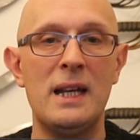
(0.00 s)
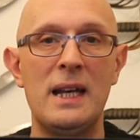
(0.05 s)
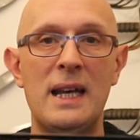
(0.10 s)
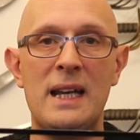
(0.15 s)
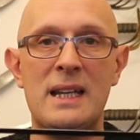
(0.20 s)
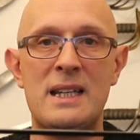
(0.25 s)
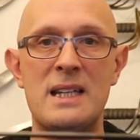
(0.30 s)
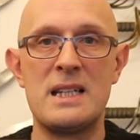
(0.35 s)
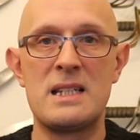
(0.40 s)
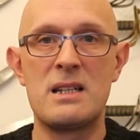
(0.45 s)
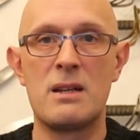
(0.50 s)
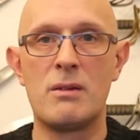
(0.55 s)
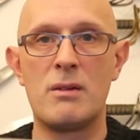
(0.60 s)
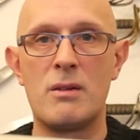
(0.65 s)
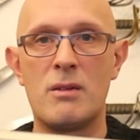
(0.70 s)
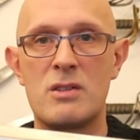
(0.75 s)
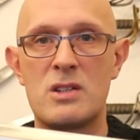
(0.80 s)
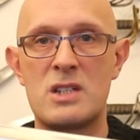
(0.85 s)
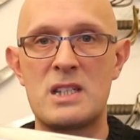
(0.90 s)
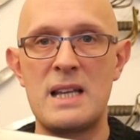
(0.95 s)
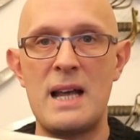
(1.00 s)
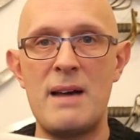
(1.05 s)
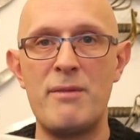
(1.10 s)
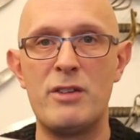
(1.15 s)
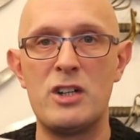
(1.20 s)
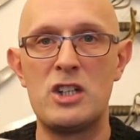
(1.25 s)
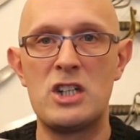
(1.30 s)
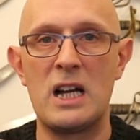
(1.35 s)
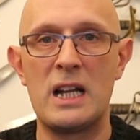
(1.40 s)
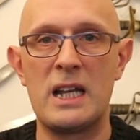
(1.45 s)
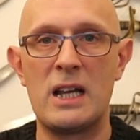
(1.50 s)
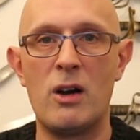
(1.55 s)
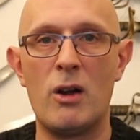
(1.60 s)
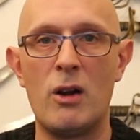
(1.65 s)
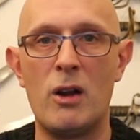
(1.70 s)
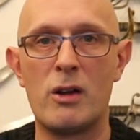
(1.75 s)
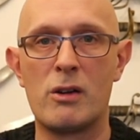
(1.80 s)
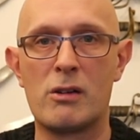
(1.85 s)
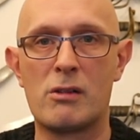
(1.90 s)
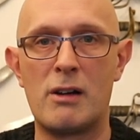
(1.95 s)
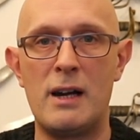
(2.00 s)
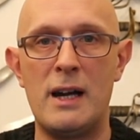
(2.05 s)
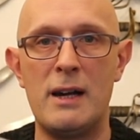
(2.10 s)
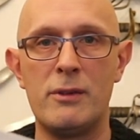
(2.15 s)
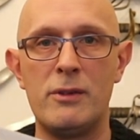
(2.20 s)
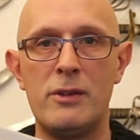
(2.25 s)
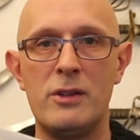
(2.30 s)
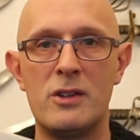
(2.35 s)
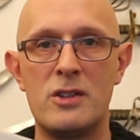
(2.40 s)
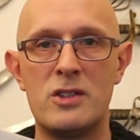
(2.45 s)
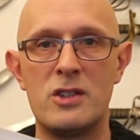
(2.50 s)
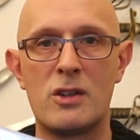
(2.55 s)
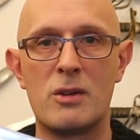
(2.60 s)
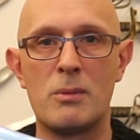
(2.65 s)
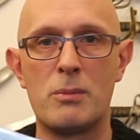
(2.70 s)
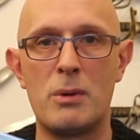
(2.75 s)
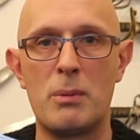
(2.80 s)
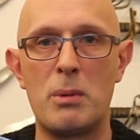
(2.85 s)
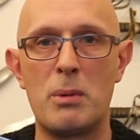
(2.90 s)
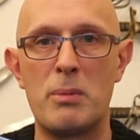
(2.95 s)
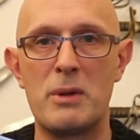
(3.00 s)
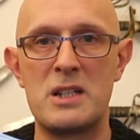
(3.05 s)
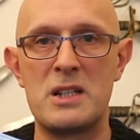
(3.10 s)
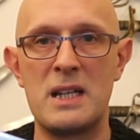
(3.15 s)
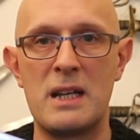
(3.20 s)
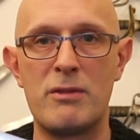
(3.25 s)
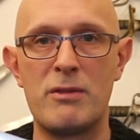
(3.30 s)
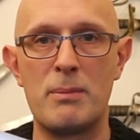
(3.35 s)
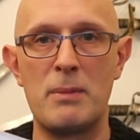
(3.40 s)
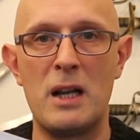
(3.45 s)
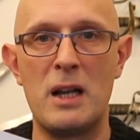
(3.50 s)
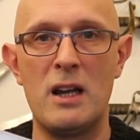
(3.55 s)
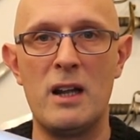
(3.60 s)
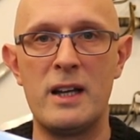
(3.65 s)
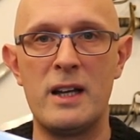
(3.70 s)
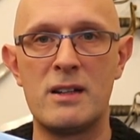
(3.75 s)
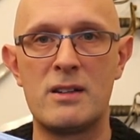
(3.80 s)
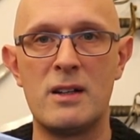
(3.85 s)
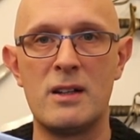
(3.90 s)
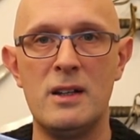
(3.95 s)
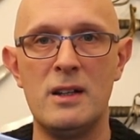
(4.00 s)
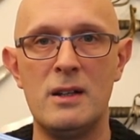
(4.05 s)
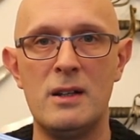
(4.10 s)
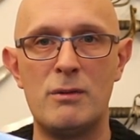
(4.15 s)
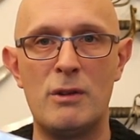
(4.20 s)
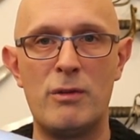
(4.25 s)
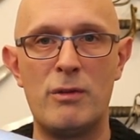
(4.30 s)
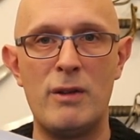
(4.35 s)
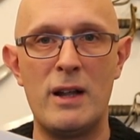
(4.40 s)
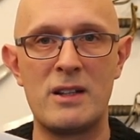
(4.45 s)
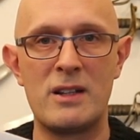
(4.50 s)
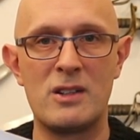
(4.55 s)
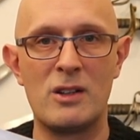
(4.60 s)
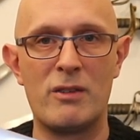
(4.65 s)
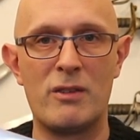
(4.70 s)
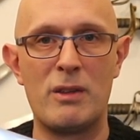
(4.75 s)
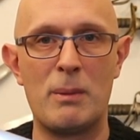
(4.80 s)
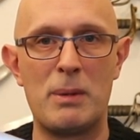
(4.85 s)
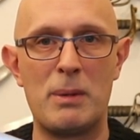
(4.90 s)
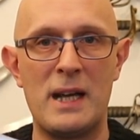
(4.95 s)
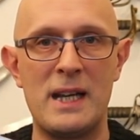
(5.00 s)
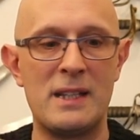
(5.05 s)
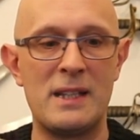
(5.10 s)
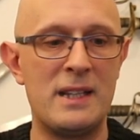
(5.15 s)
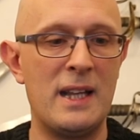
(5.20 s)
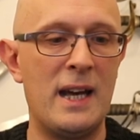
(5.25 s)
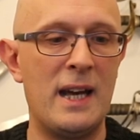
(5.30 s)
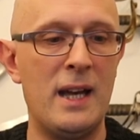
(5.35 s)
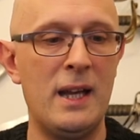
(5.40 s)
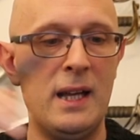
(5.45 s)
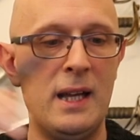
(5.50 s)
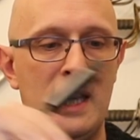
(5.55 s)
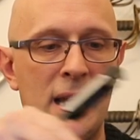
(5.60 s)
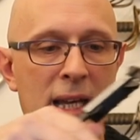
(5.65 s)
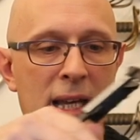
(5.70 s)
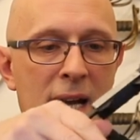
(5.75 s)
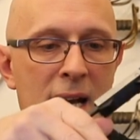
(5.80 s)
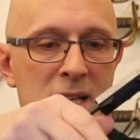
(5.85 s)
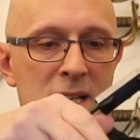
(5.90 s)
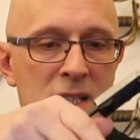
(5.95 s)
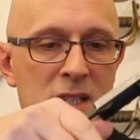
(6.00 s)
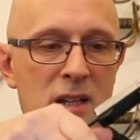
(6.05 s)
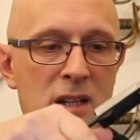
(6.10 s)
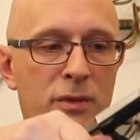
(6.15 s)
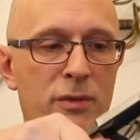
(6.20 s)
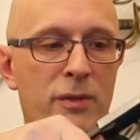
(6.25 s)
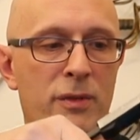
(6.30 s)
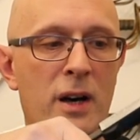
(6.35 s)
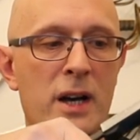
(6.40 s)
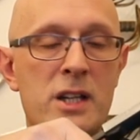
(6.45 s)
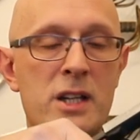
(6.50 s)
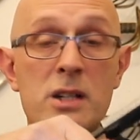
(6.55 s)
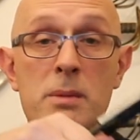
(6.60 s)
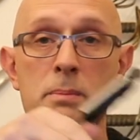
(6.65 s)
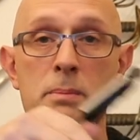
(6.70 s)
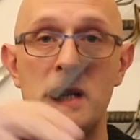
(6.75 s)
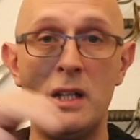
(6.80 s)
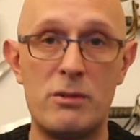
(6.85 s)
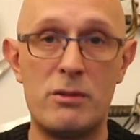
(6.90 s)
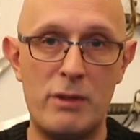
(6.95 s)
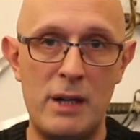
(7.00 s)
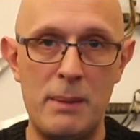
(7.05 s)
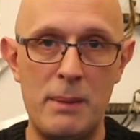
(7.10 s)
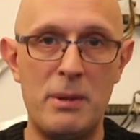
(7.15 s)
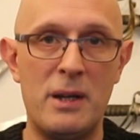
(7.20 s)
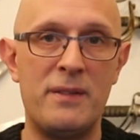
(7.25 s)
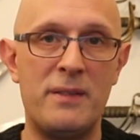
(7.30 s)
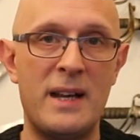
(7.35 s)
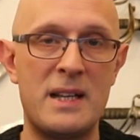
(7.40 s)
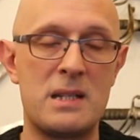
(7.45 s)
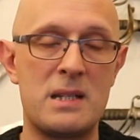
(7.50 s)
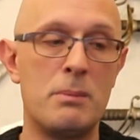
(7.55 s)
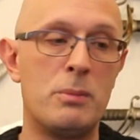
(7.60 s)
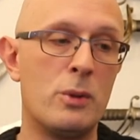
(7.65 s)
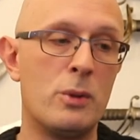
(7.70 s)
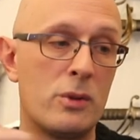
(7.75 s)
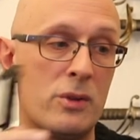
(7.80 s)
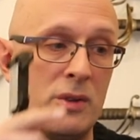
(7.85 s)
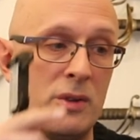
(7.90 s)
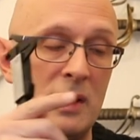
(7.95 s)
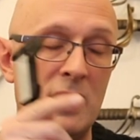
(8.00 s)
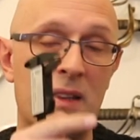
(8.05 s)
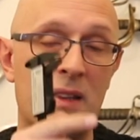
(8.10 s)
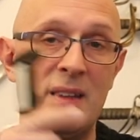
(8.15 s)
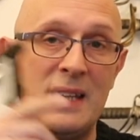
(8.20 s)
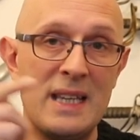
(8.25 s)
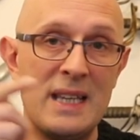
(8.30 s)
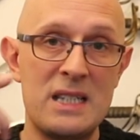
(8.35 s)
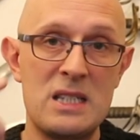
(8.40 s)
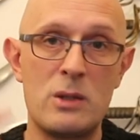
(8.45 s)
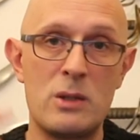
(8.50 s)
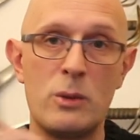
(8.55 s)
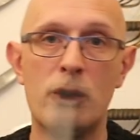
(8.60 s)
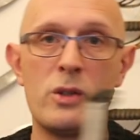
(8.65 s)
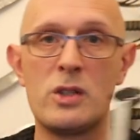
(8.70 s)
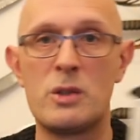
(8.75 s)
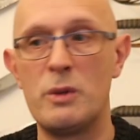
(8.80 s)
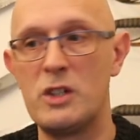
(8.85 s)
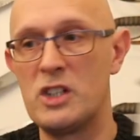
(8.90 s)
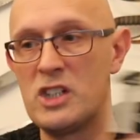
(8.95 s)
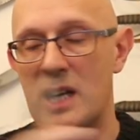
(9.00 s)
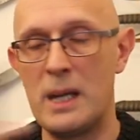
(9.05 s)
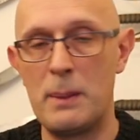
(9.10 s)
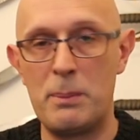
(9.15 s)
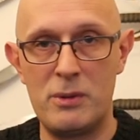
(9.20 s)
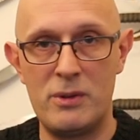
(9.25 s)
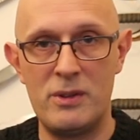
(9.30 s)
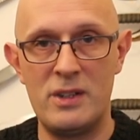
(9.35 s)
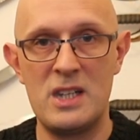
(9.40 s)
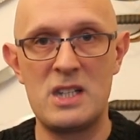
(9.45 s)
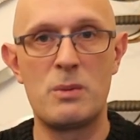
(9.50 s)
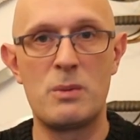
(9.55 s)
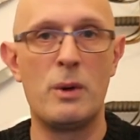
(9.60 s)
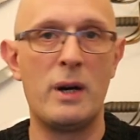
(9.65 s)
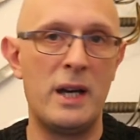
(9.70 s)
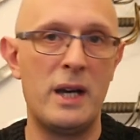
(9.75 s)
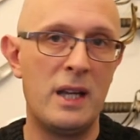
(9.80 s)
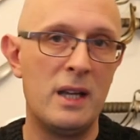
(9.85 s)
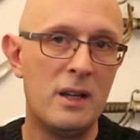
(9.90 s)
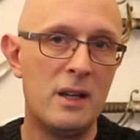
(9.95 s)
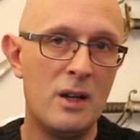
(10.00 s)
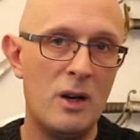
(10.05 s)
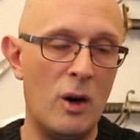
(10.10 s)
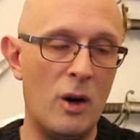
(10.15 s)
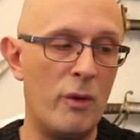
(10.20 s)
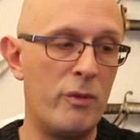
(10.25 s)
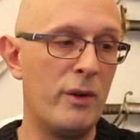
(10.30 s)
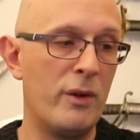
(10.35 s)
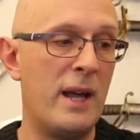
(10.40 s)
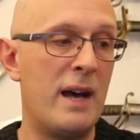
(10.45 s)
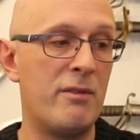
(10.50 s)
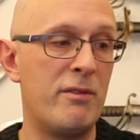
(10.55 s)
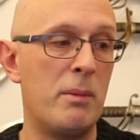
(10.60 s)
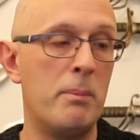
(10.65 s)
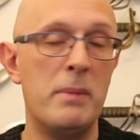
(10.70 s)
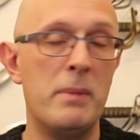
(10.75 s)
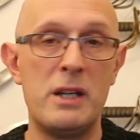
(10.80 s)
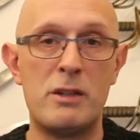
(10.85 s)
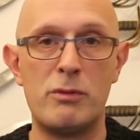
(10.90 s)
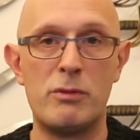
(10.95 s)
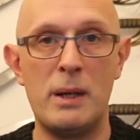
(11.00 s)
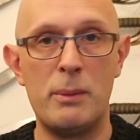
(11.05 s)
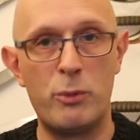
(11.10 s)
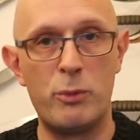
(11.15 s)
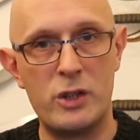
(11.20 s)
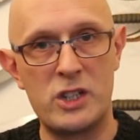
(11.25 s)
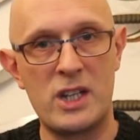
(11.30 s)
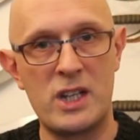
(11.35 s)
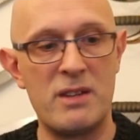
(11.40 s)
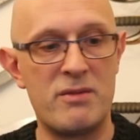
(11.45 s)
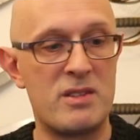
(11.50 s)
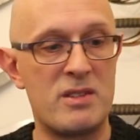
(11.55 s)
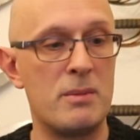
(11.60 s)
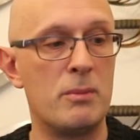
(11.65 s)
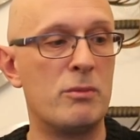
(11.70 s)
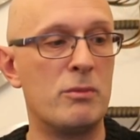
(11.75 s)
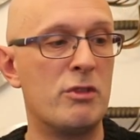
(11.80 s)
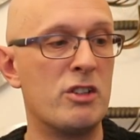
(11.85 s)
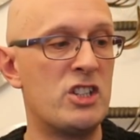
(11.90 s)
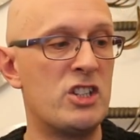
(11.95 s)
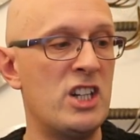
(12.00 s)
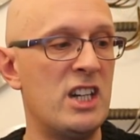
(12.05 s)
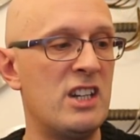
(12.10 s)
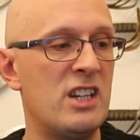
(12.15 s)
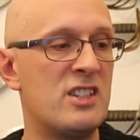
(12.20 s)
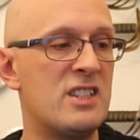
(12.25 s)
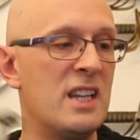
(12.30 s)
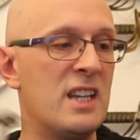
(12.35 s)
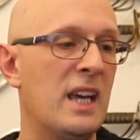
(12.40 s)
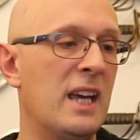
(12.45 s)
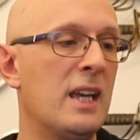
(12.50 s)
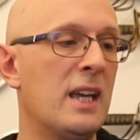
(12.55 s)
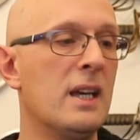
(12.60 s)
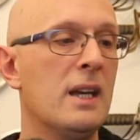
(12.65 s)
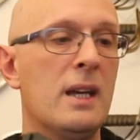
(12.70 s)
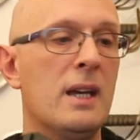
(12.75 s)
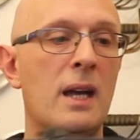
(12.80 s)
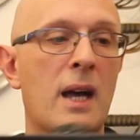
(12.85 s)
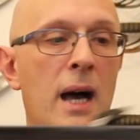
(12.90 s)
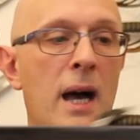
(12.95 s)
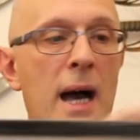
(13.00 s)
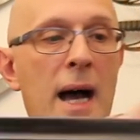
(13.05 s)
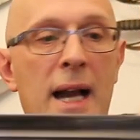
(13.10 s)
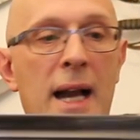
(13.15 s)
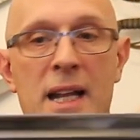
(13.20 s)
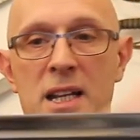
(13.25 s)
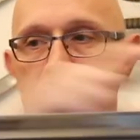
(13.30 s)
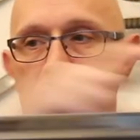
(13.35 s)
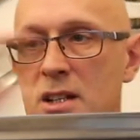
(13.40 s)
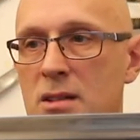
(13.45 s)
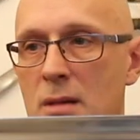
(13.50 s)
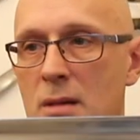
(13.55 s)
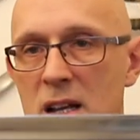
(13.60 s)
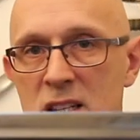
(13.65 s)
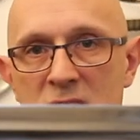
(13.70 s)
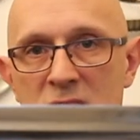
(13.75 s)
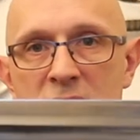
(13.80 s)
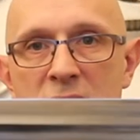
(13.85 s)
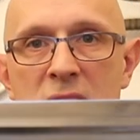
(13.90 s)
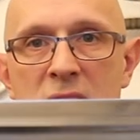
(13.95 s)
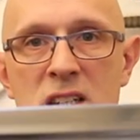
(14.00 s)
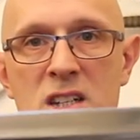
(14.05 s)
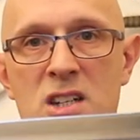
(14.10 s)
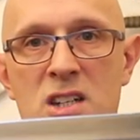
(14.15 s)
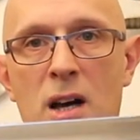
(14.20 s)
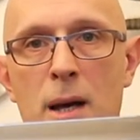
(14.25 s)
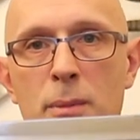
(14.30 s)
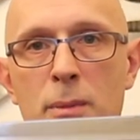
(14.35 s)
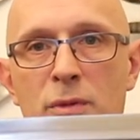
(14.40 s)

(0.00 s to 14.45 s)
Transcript: It is savagely hollow ground, as you can probably see from the light reflecting off the blade there. It has a defined midrib, and that's important, and these swords which taper in this way often have a midrib which gives them rigidity. And it's a, as I say, it's a Type